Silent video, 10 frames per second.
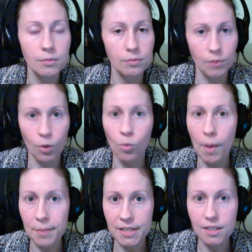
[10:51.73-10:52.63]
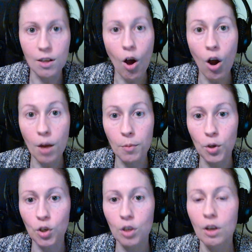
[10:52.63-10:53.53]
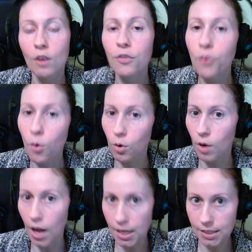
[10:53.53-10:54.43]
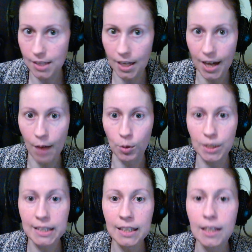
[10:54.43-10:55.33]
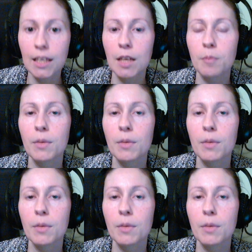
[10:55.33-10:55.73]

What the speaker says: weapons and armor for us and our team